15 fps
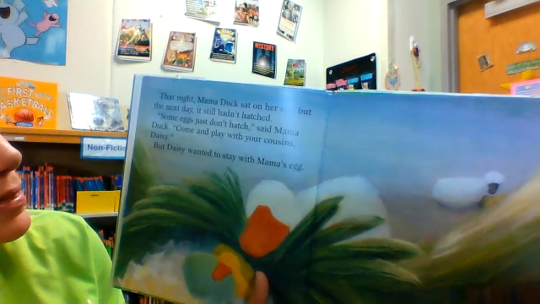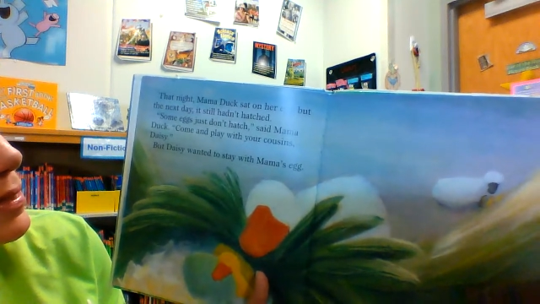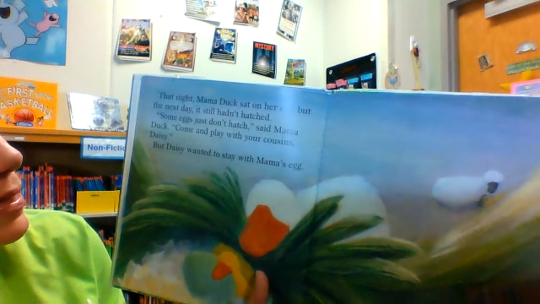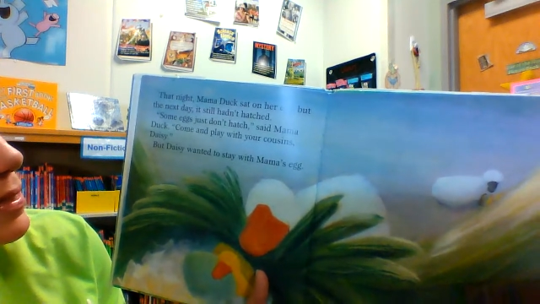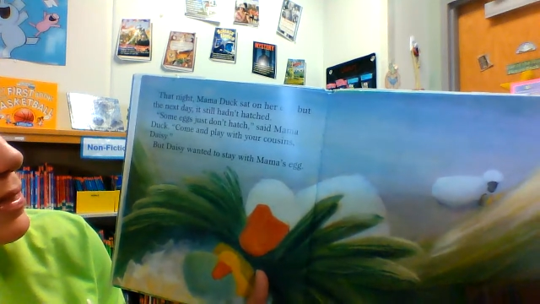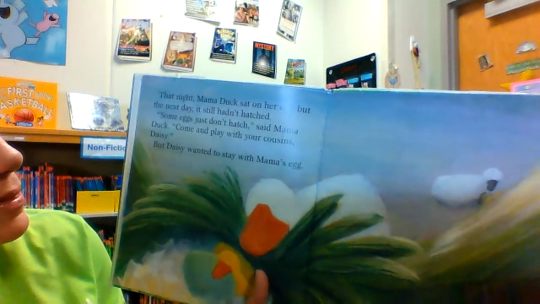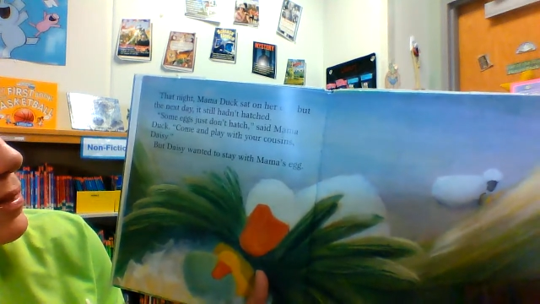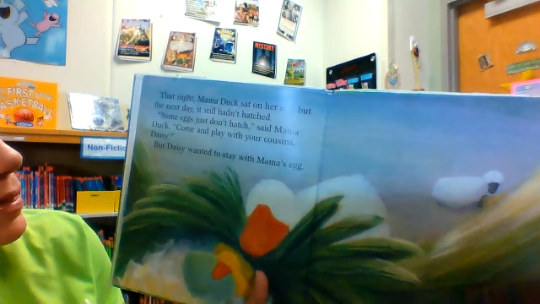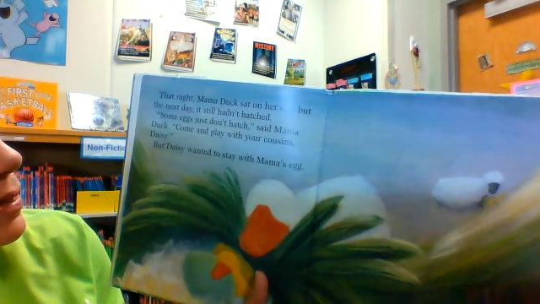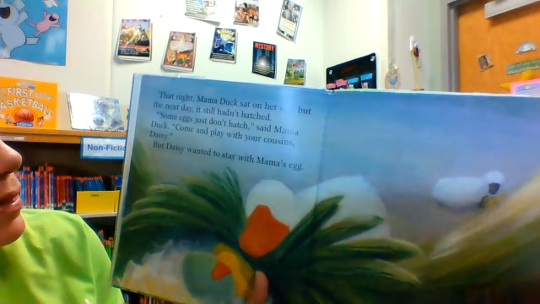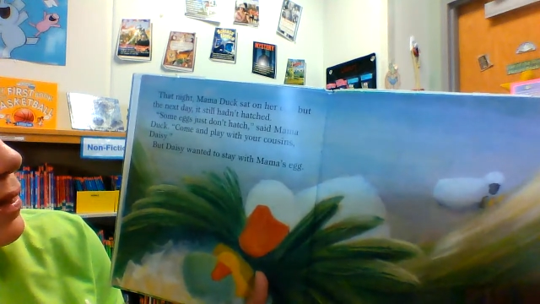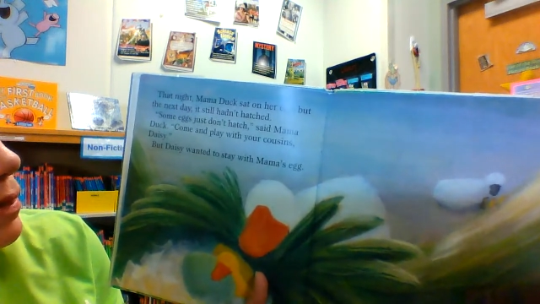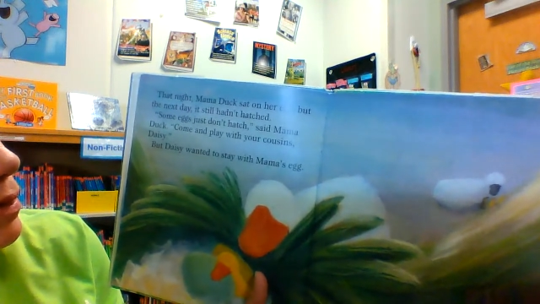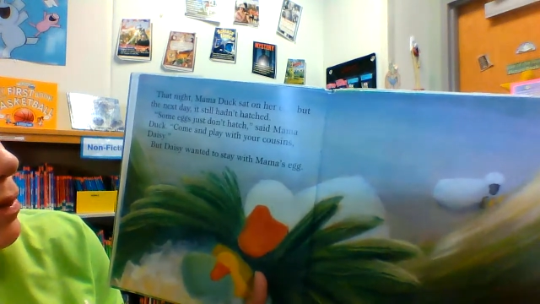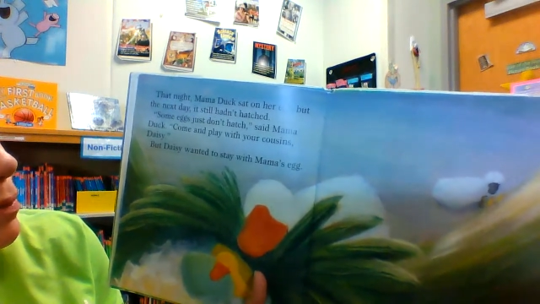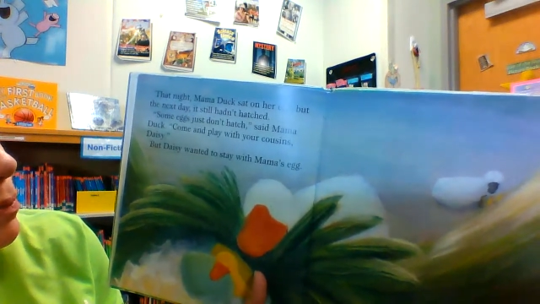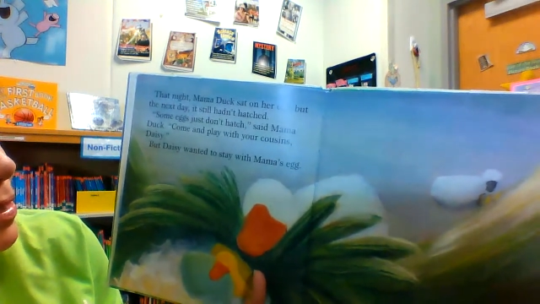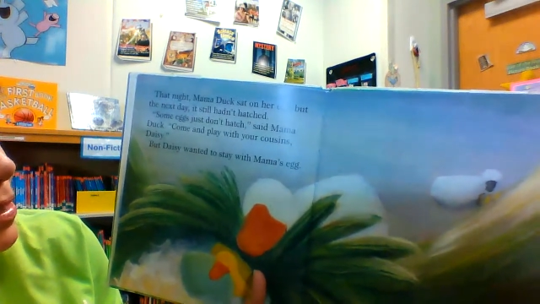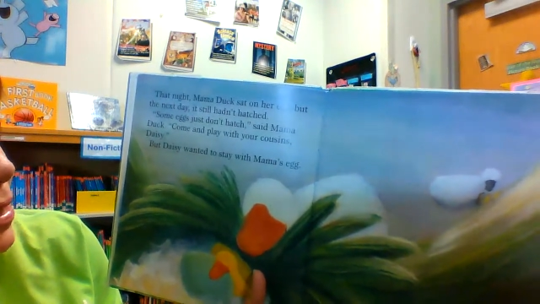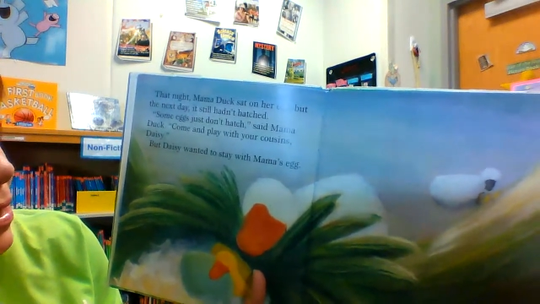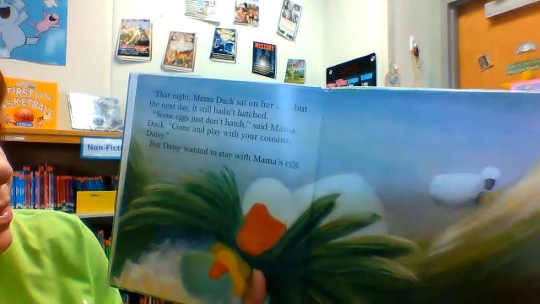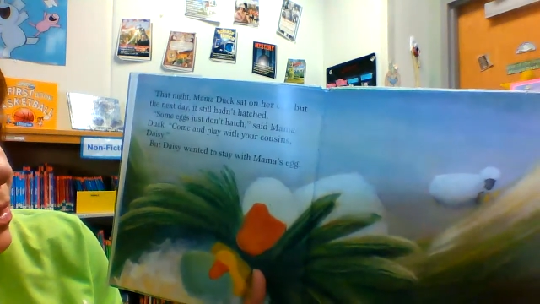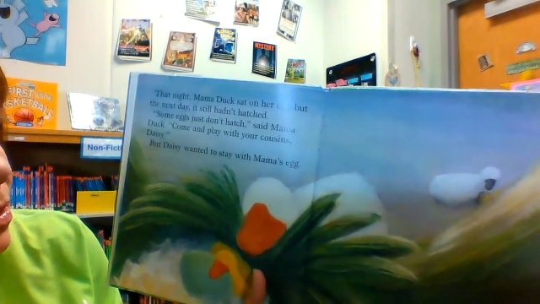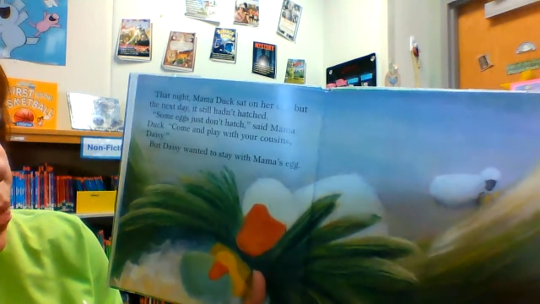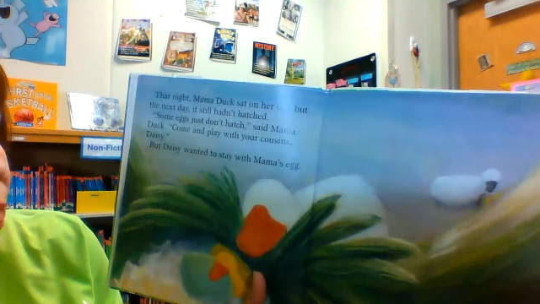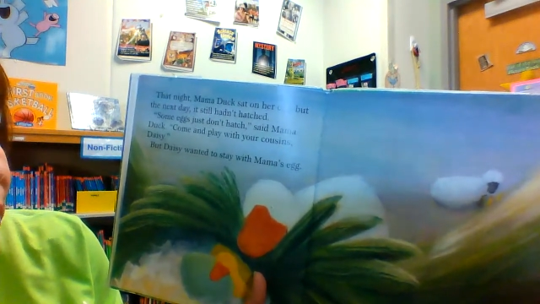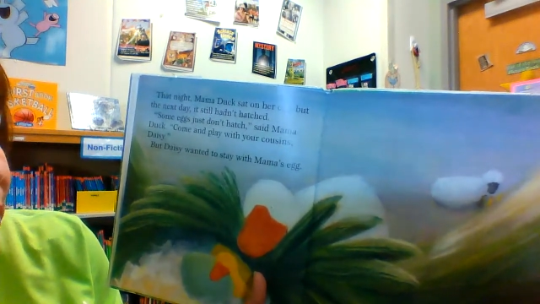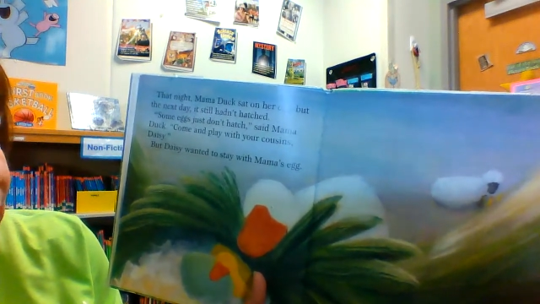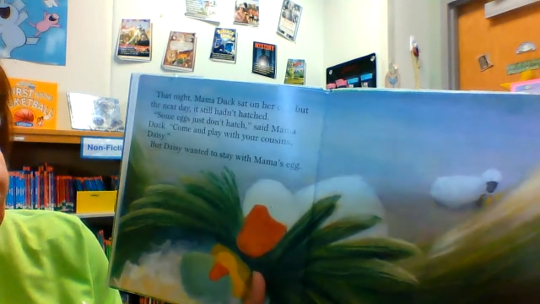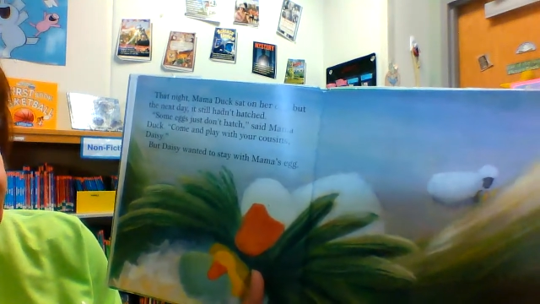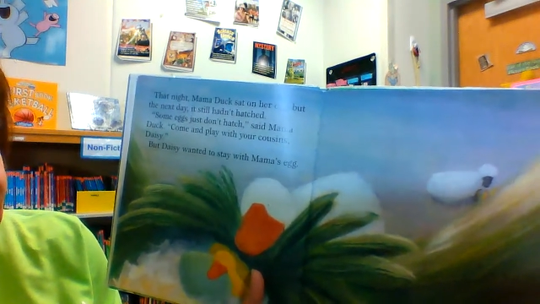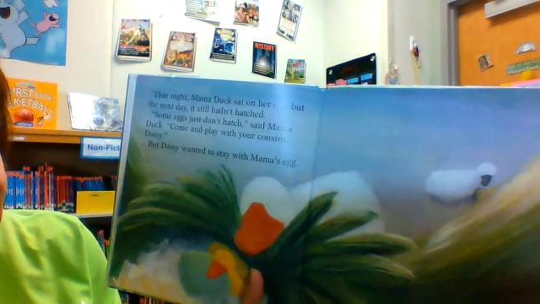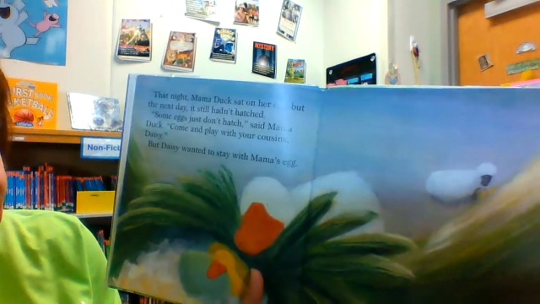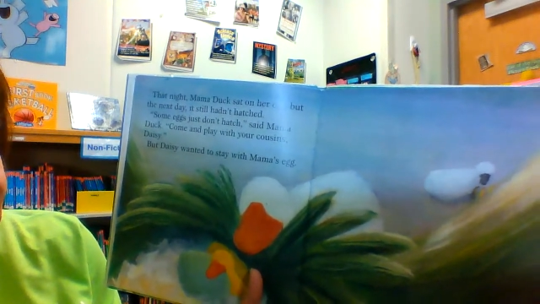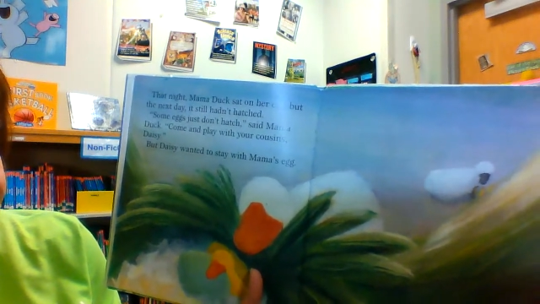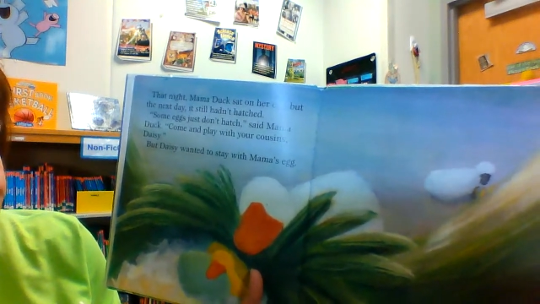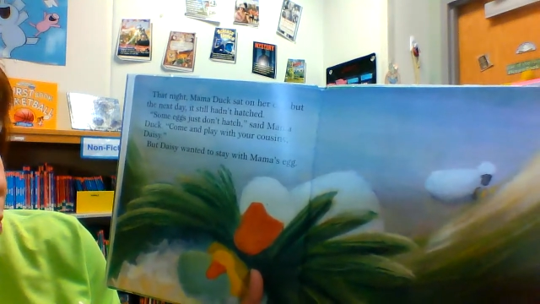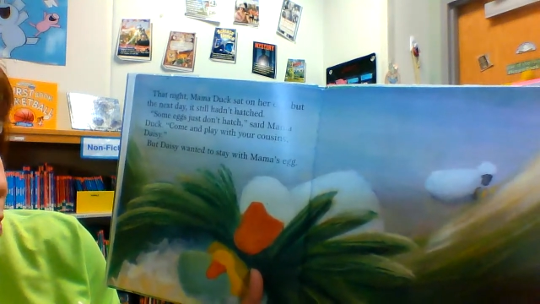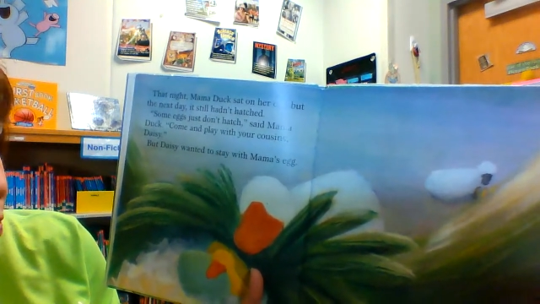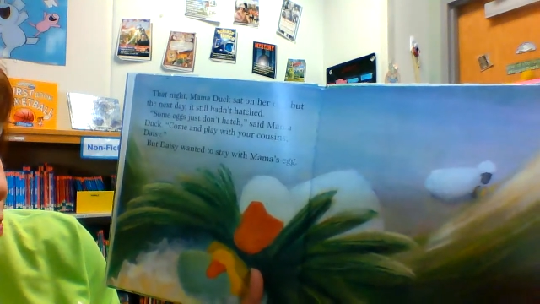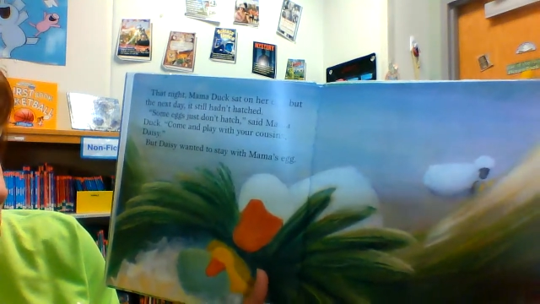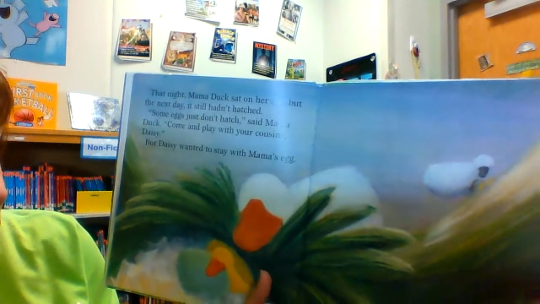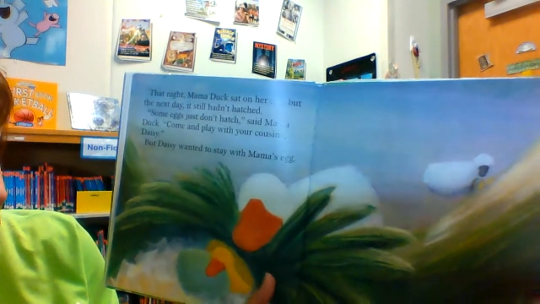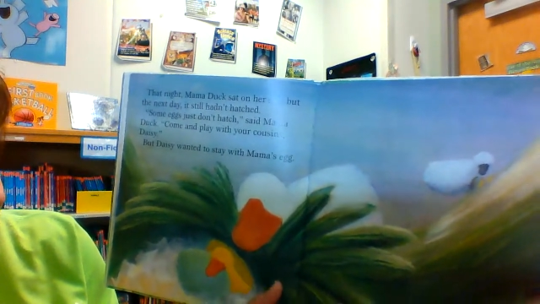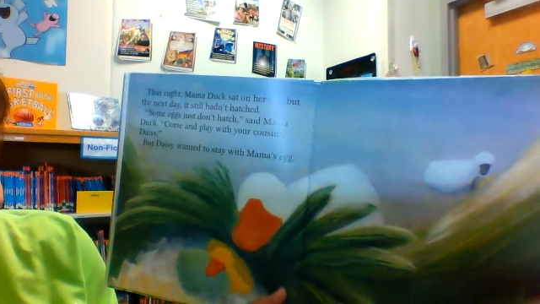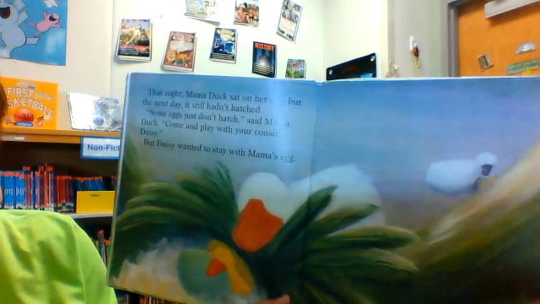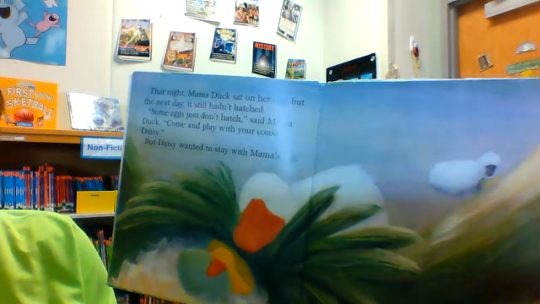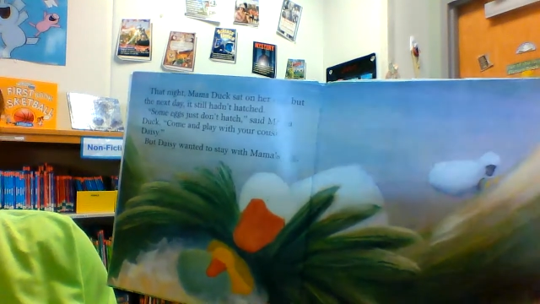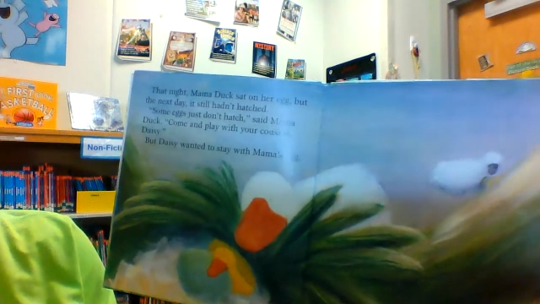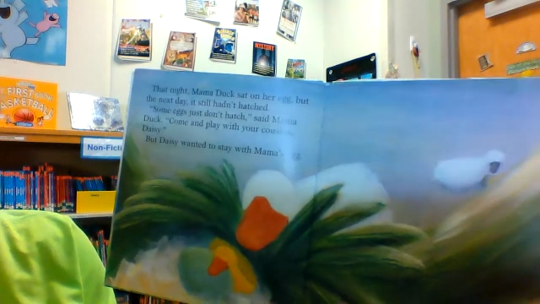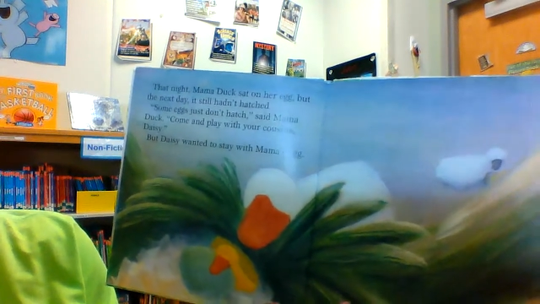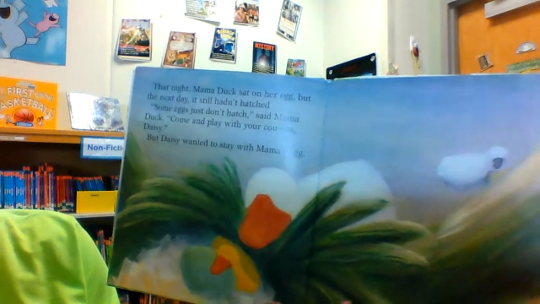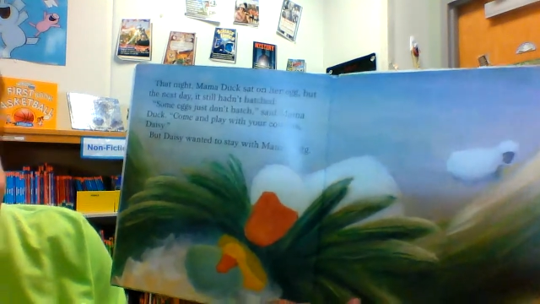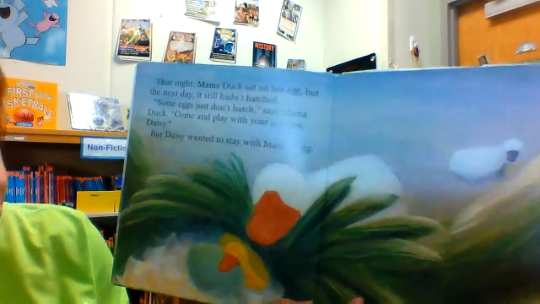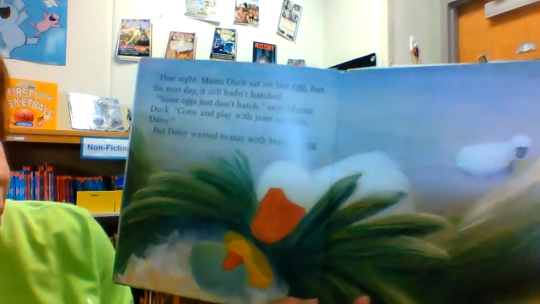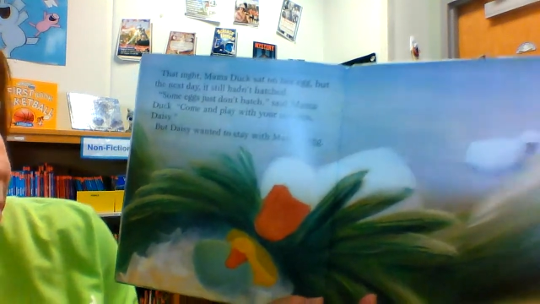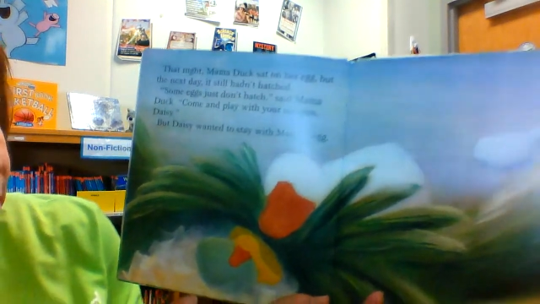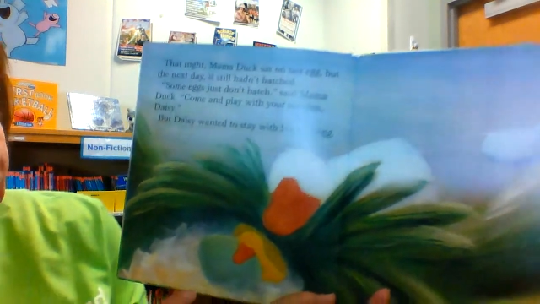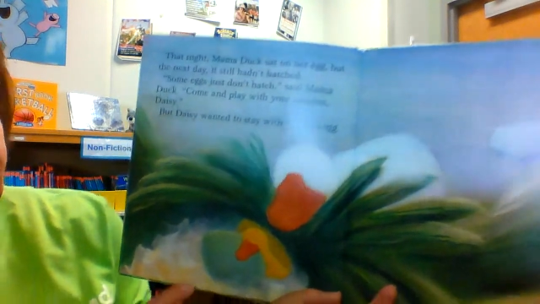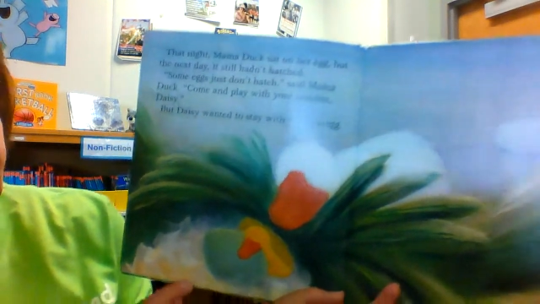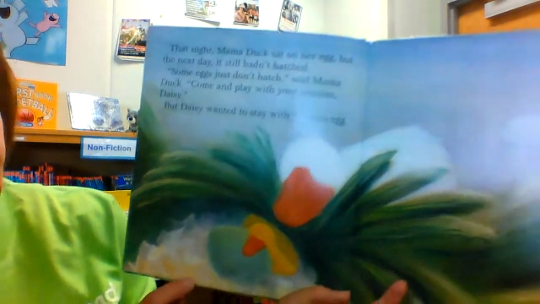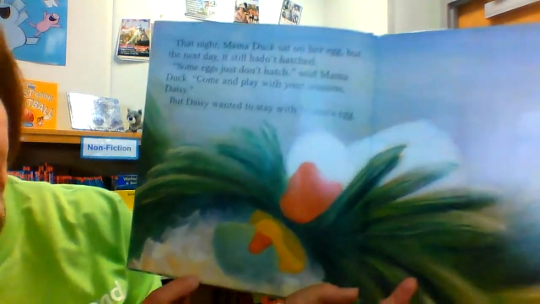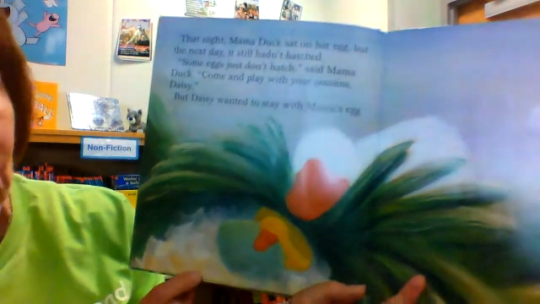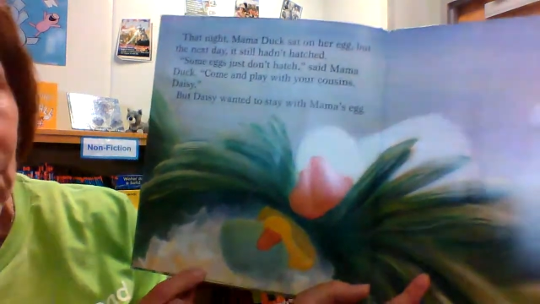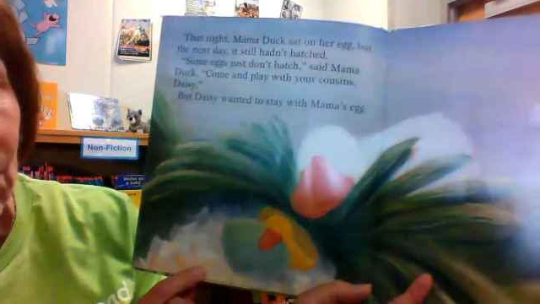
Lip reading: No face is visible, so there are no lips to read.